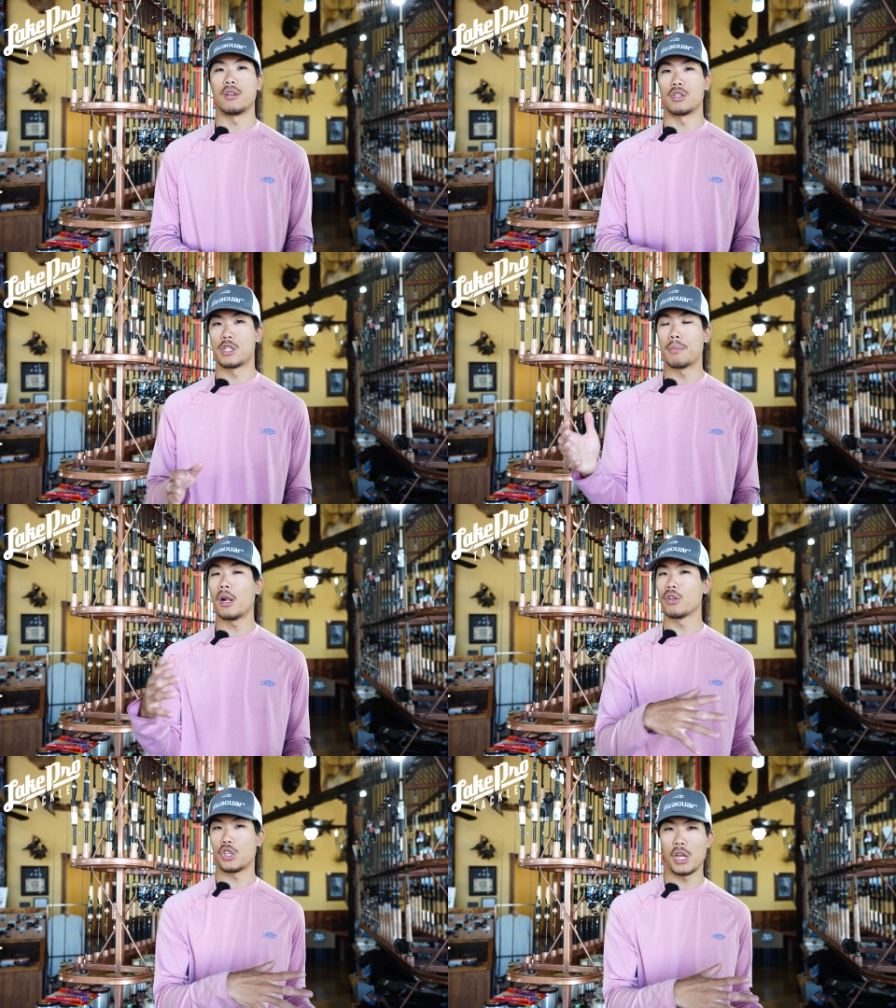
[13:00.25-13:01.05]
of your
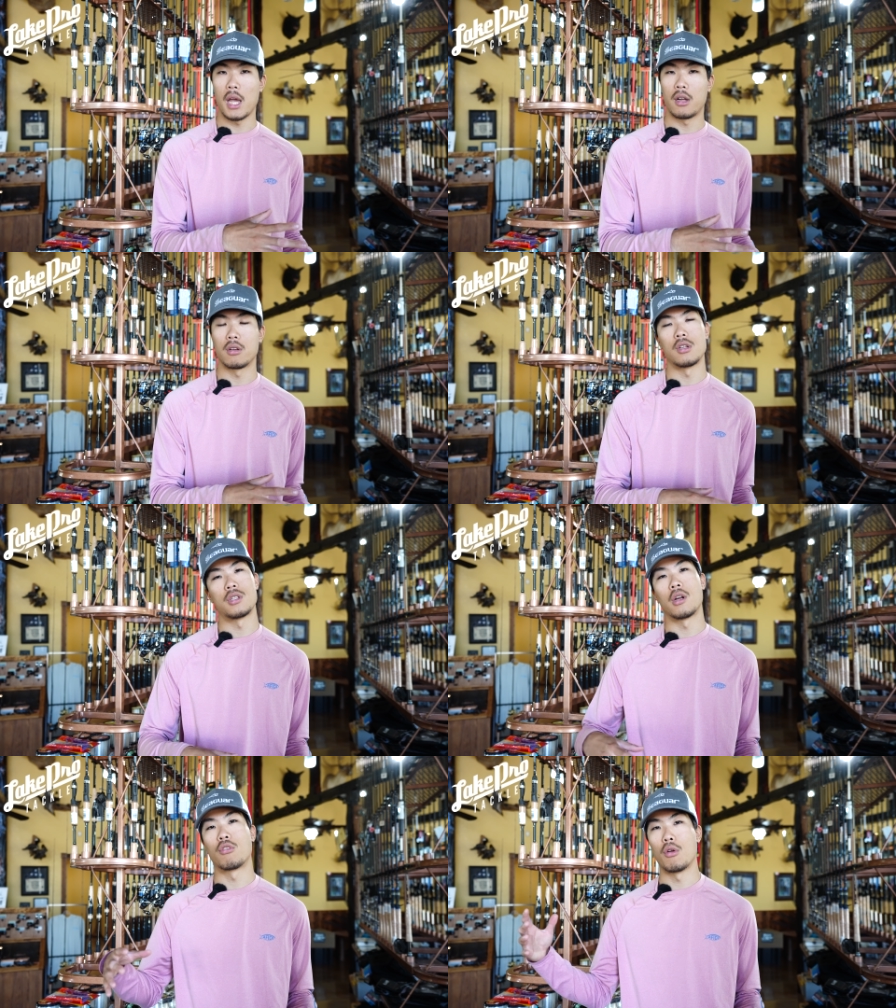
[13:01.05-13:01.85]
smaller shad are gonna
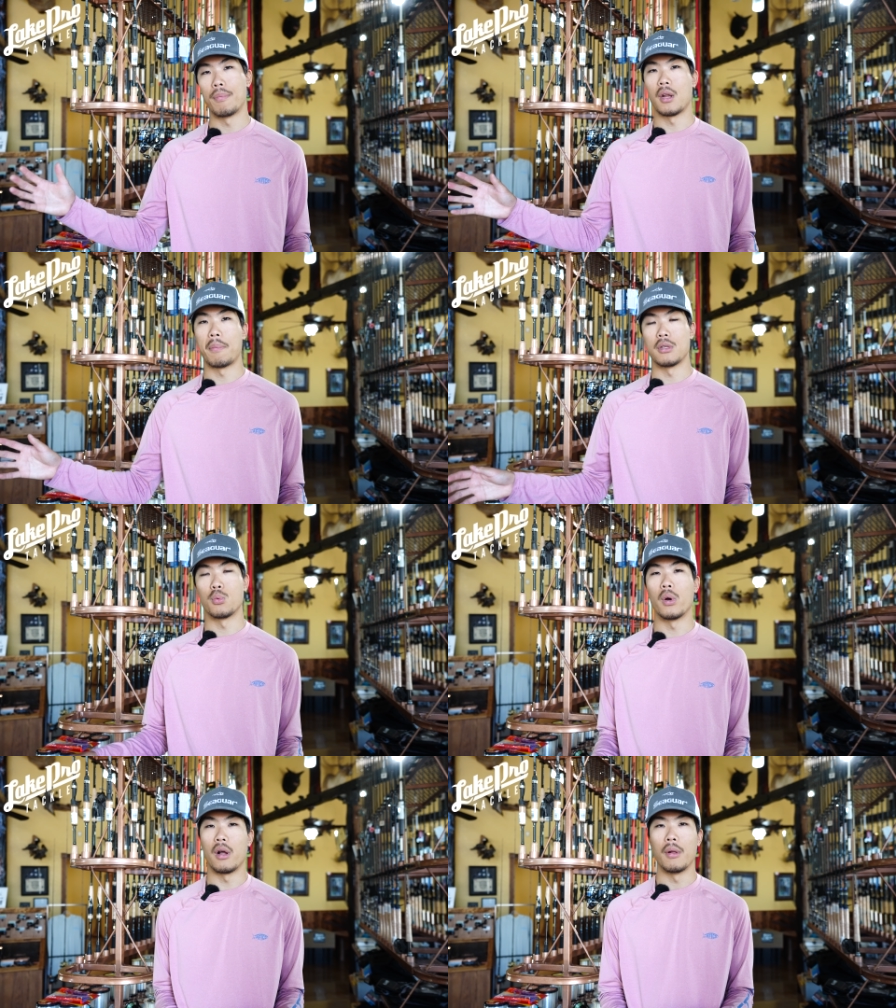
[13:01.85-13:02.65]
start grouping up as
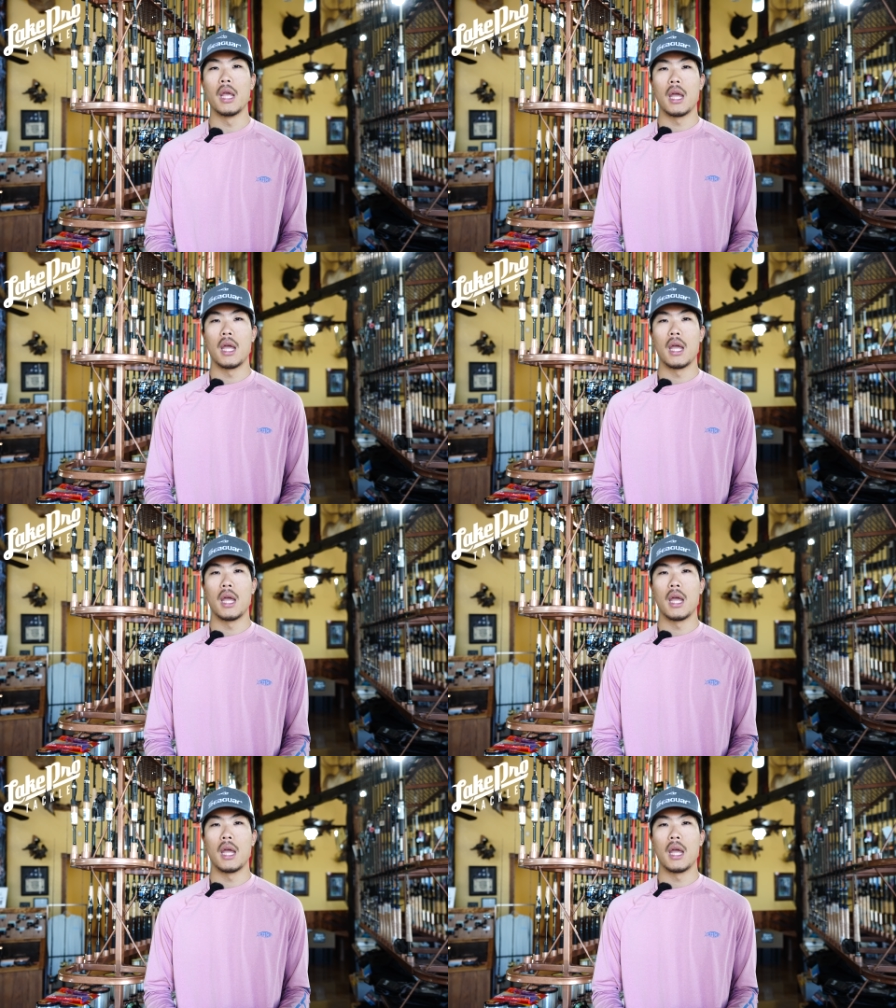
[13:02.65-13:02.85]
well.